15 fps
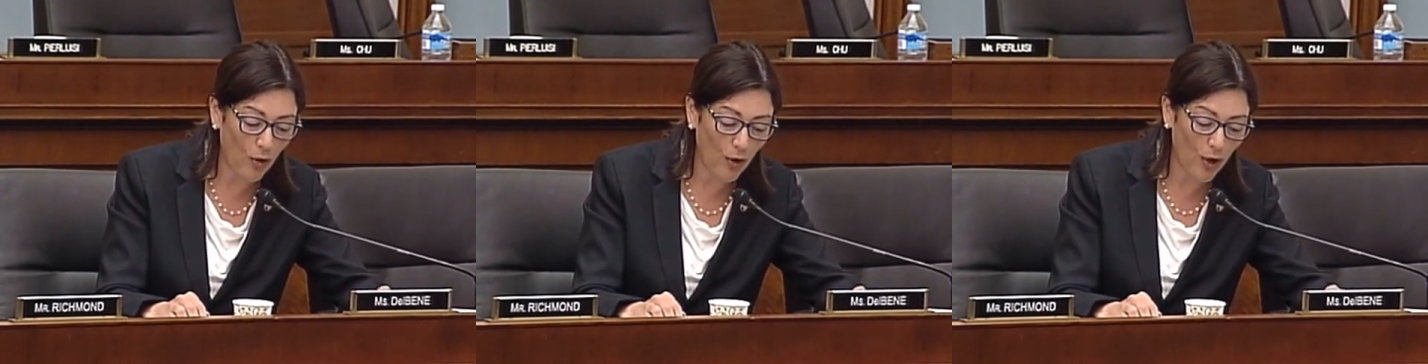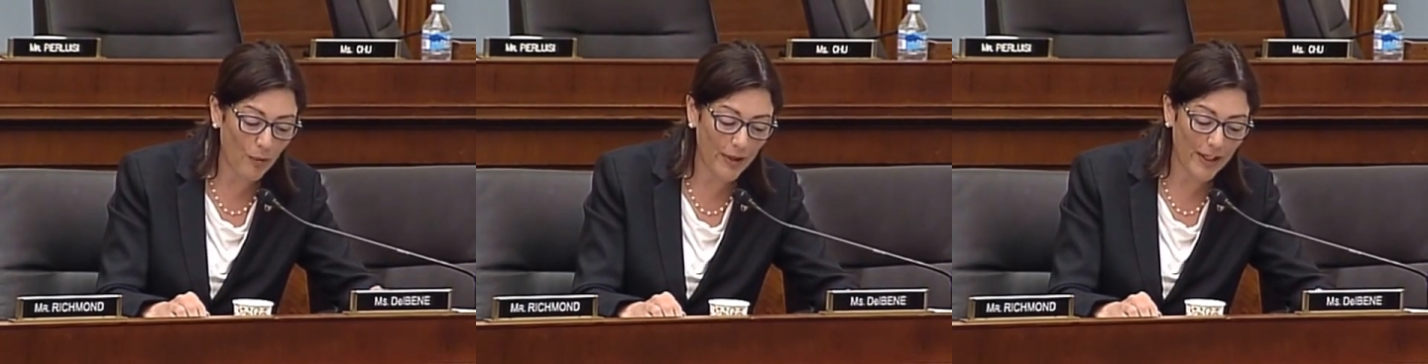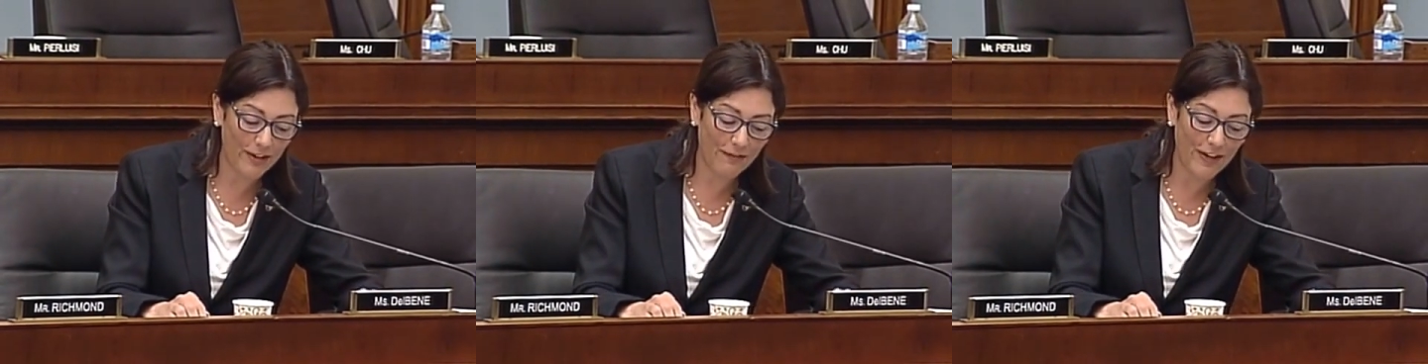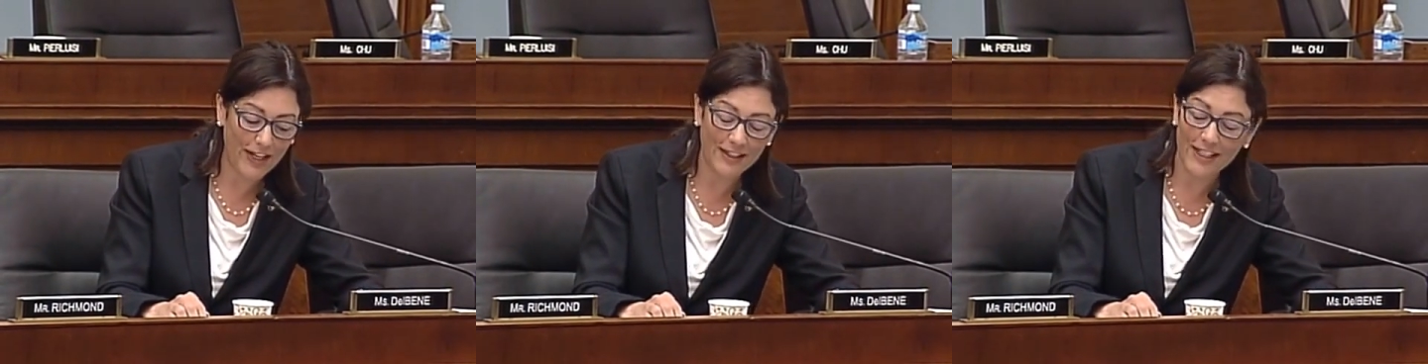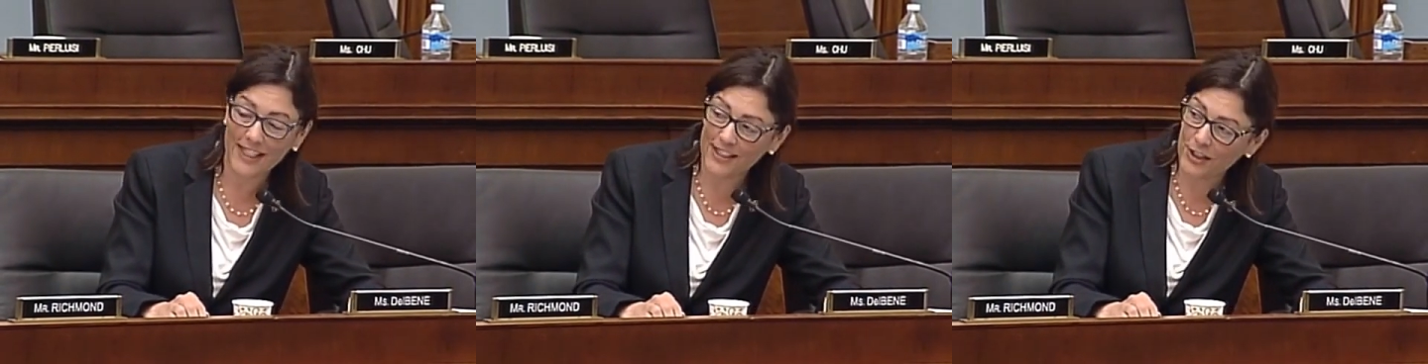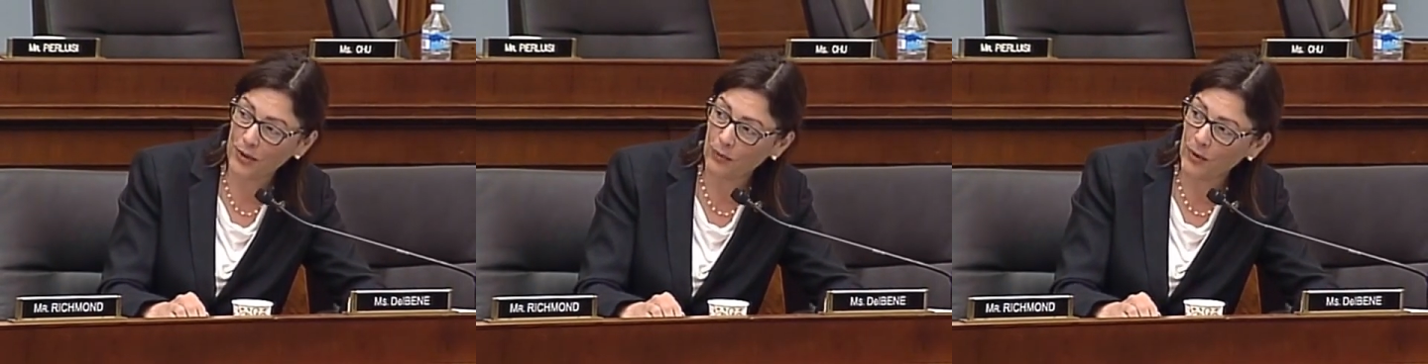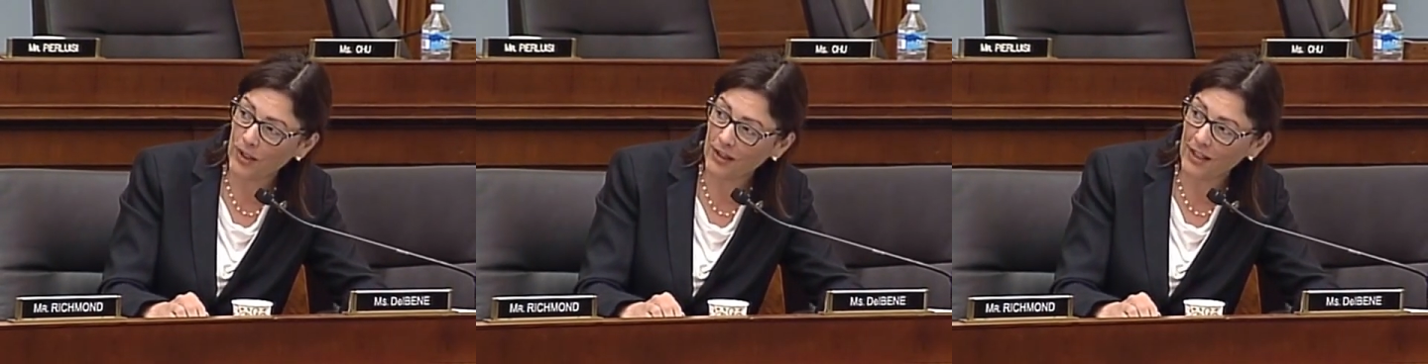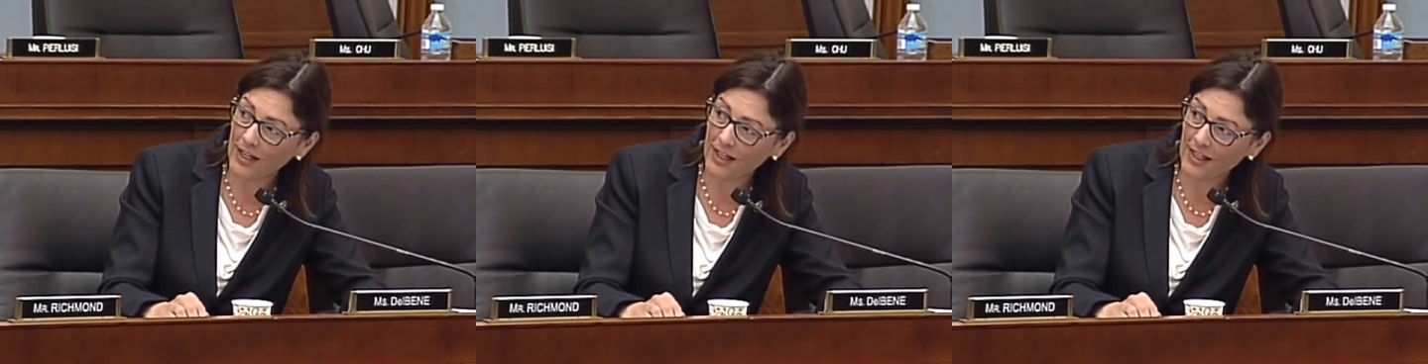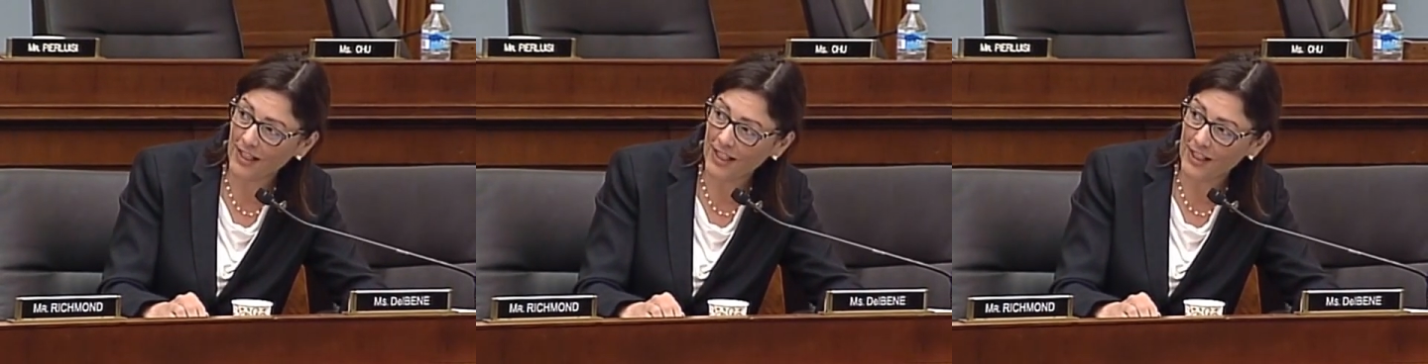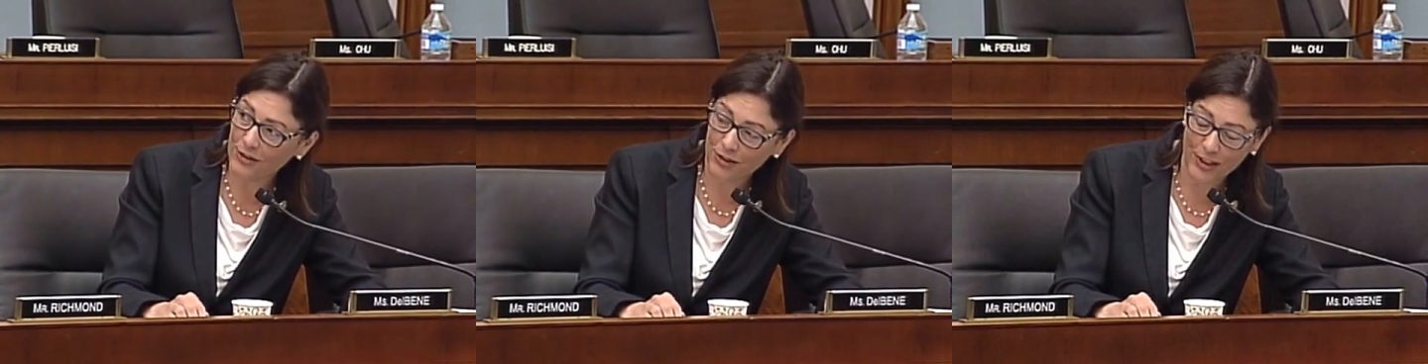Or we could finally get to work on our
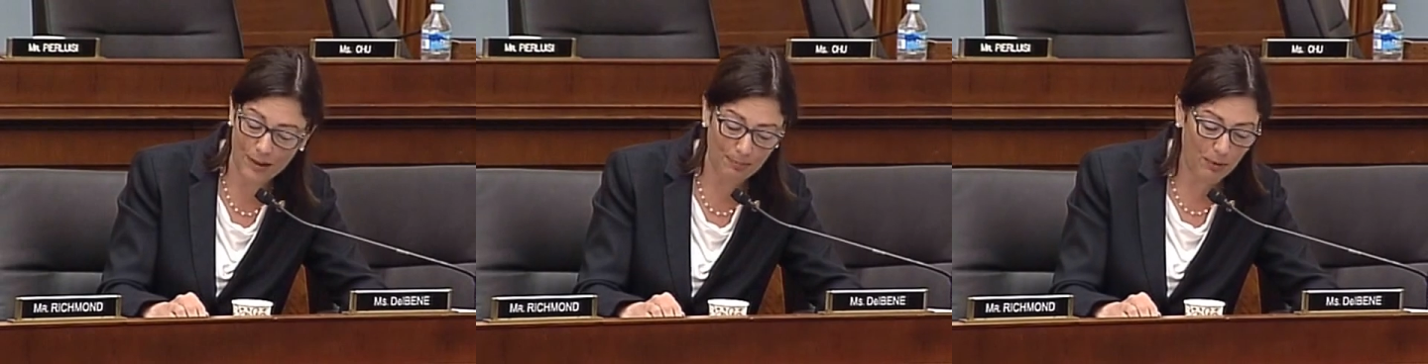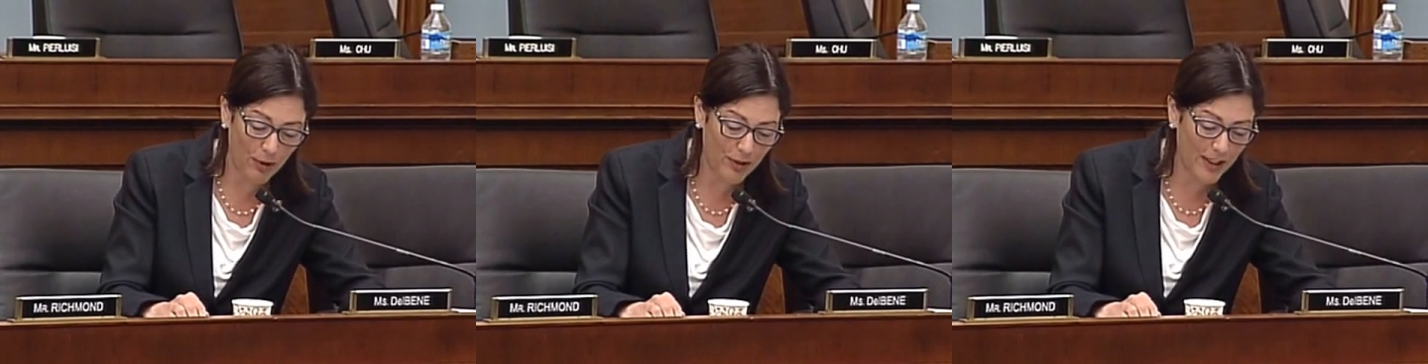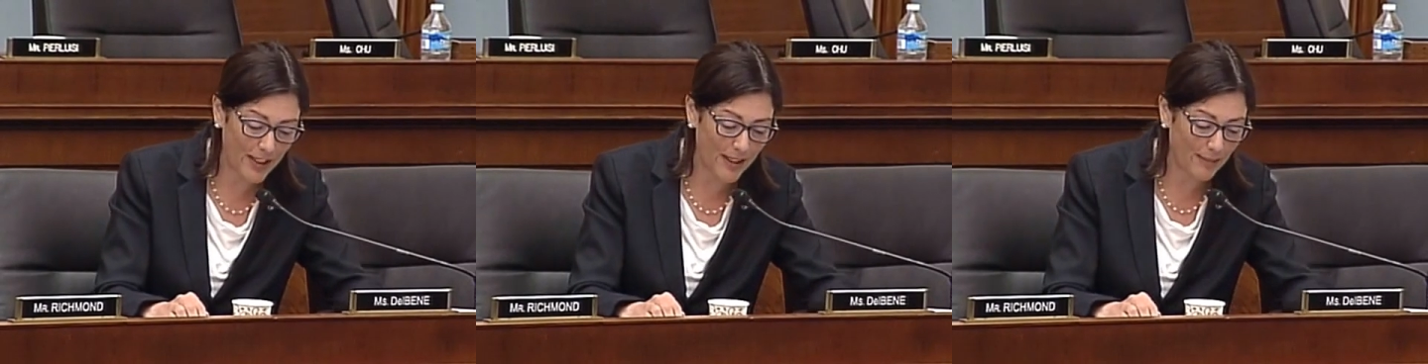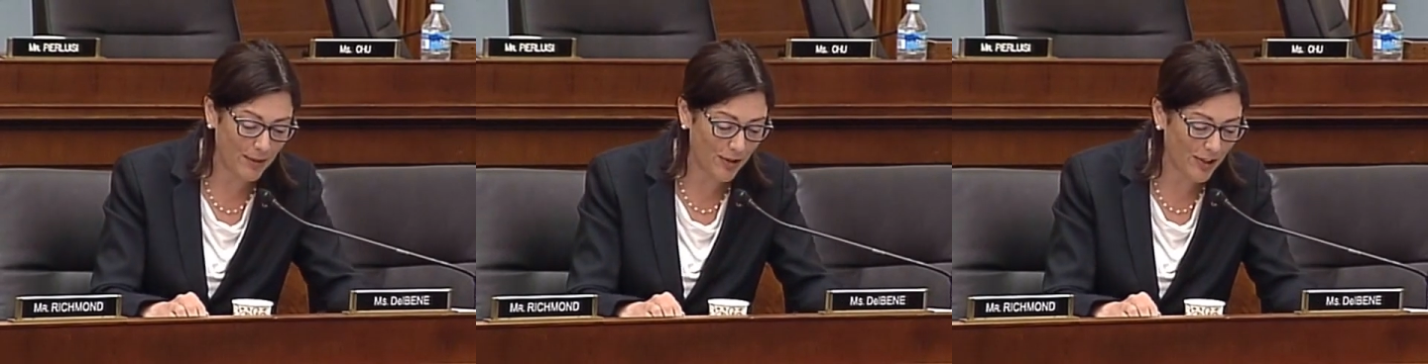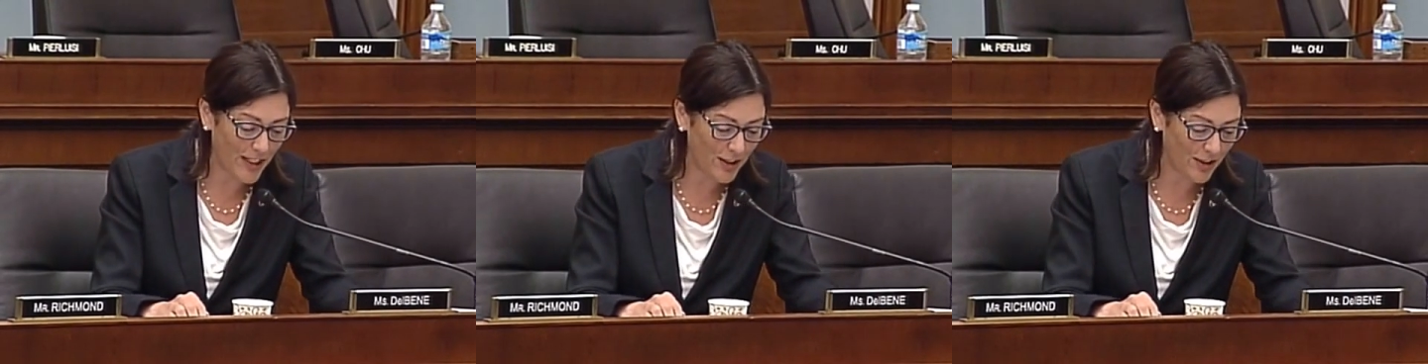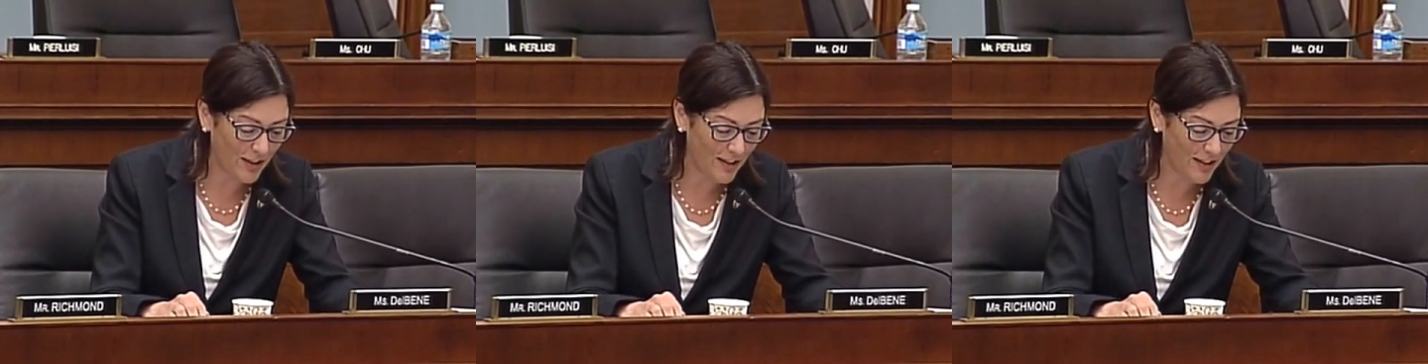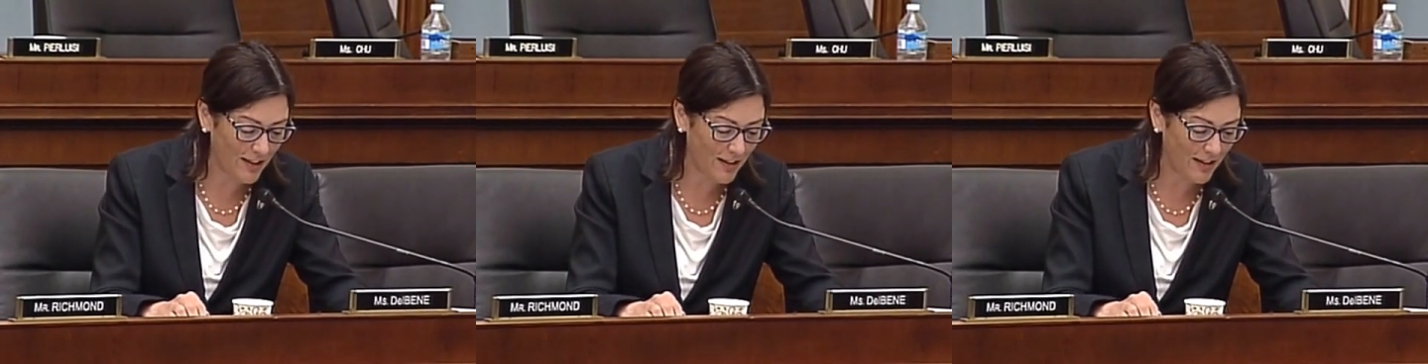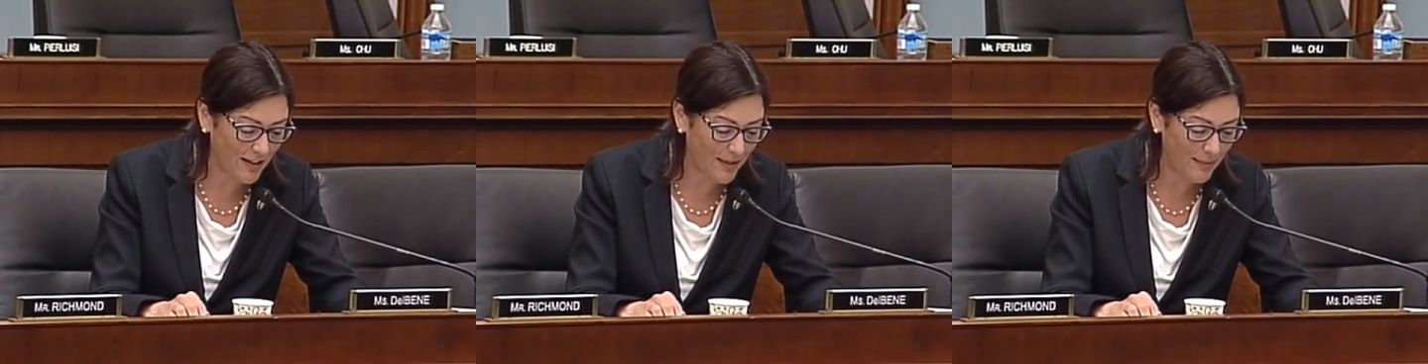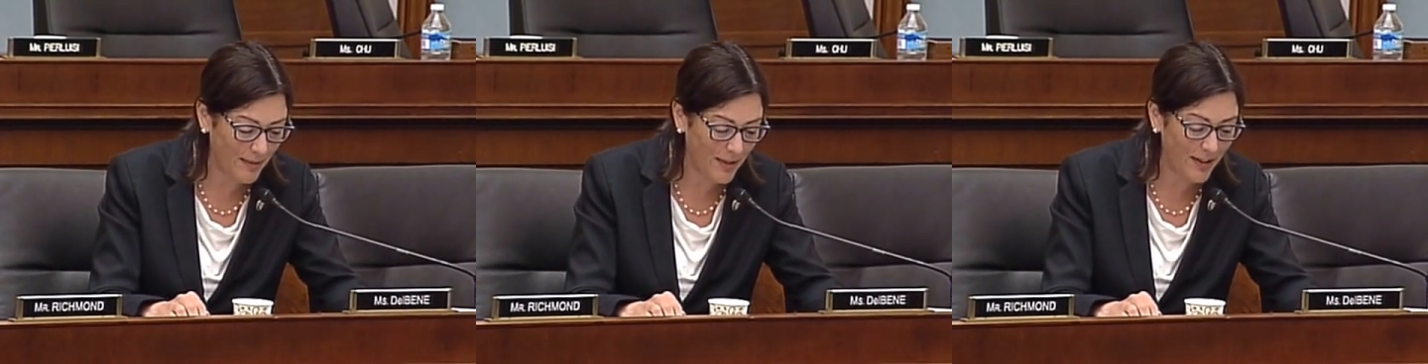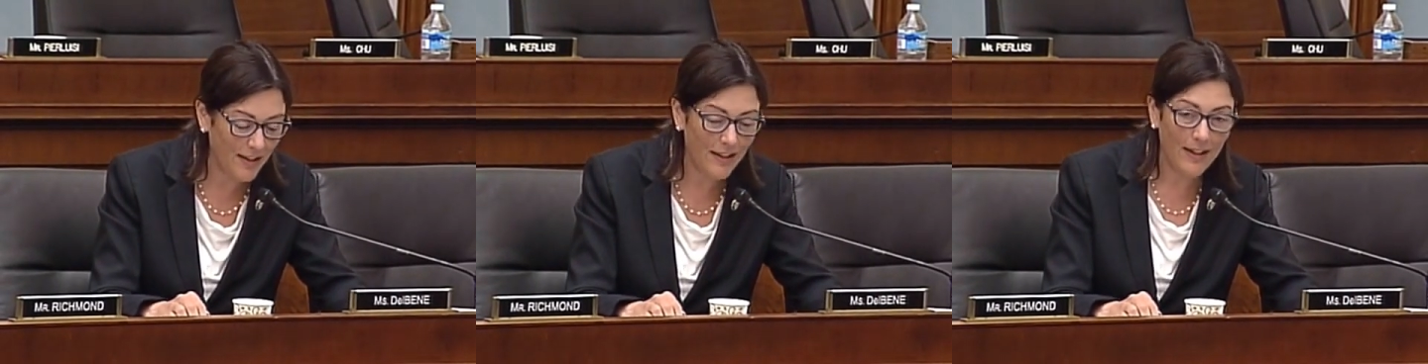country's broken immigration
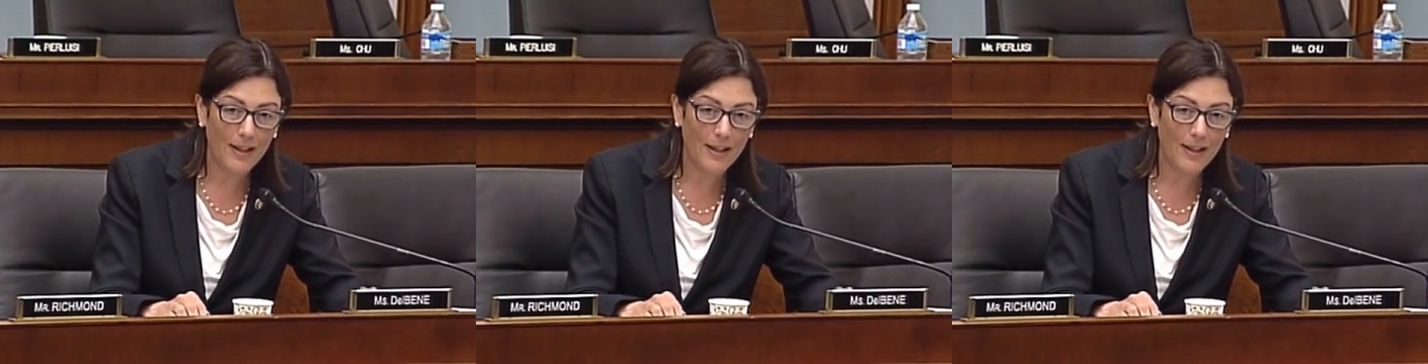system.